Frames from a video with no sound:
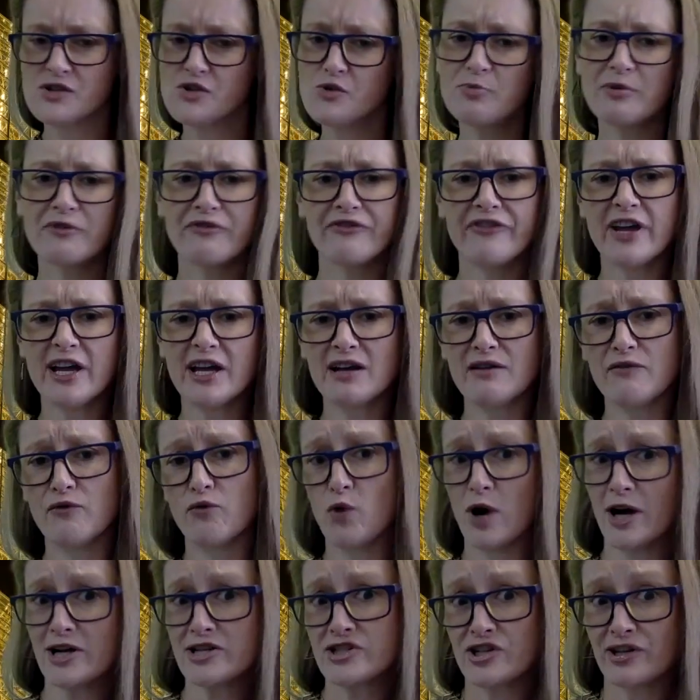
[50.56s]
fan of
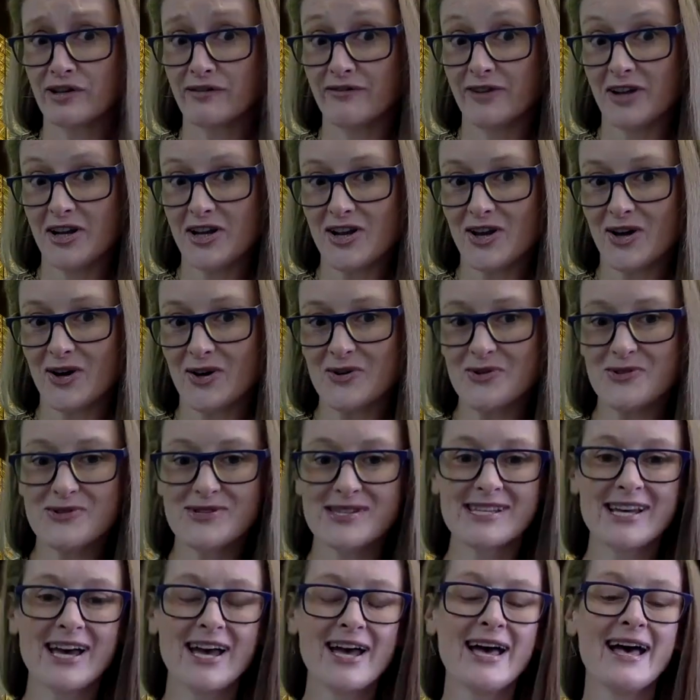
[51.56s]
watching videos,
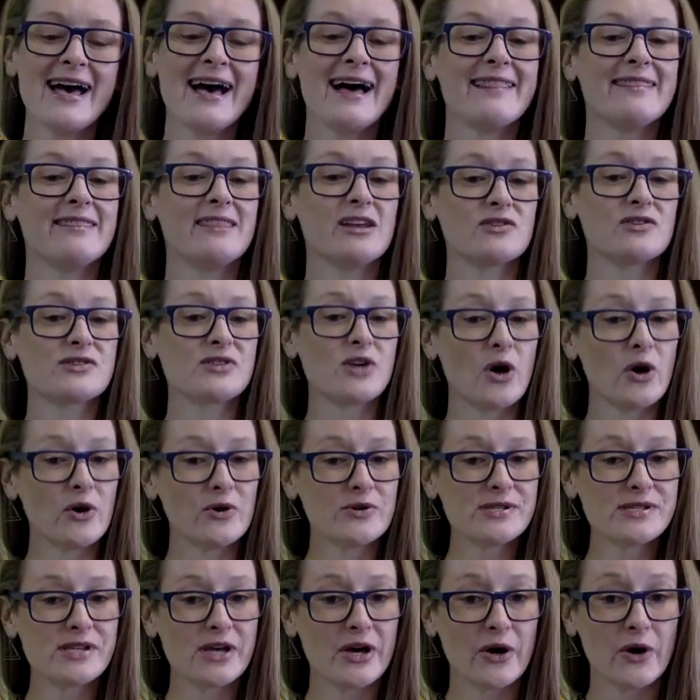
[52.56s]
there's
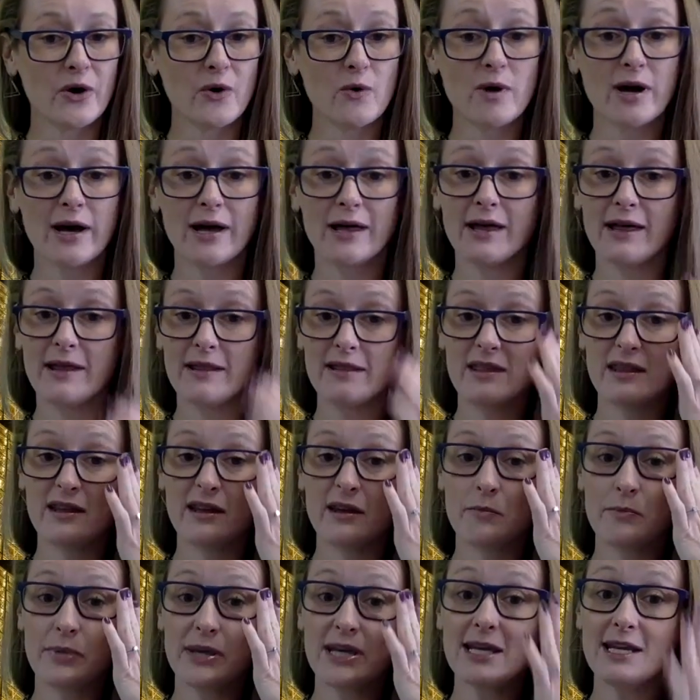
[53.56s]
also the
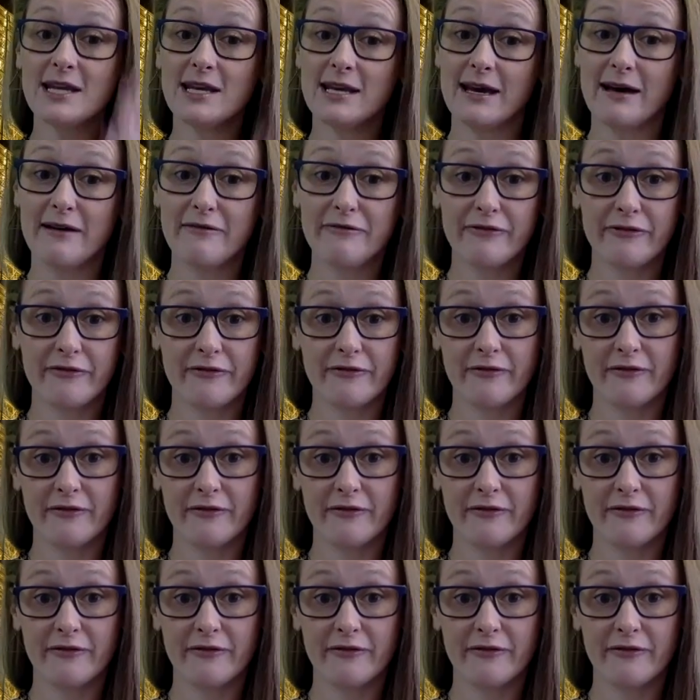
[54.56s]
PDF